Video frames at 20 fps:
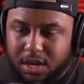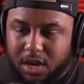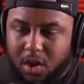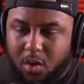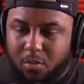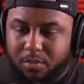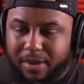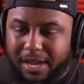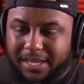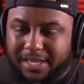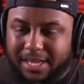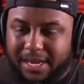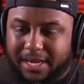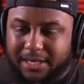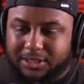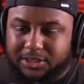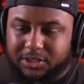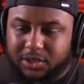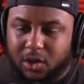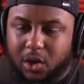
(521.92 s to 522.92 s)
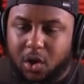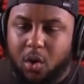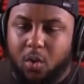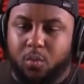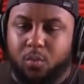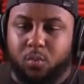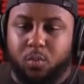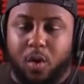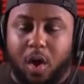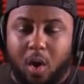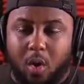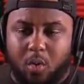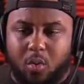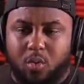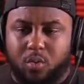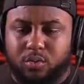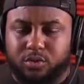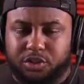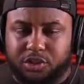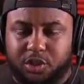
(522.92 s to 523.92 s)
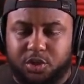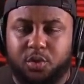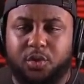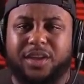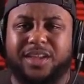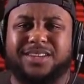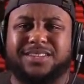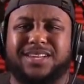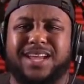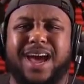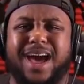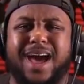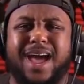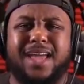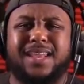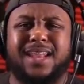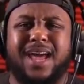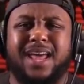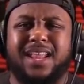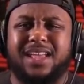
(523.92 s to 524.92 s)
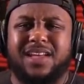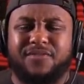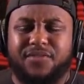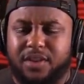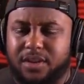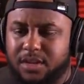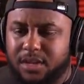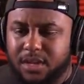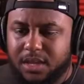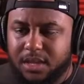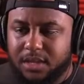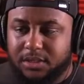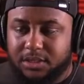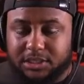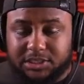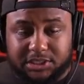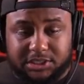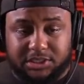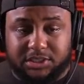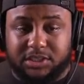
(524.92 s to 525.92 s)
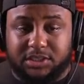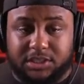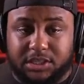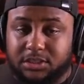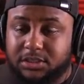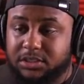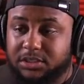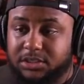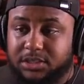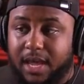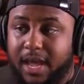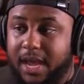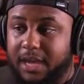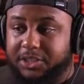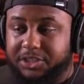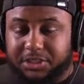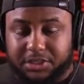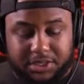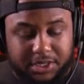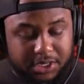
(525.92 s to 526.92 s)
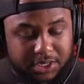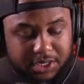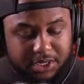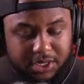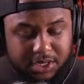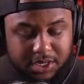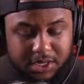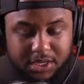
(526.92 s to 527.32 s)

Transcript: Oh That's oh my gosh. Oh, whoa. So you can die not even This is this is actually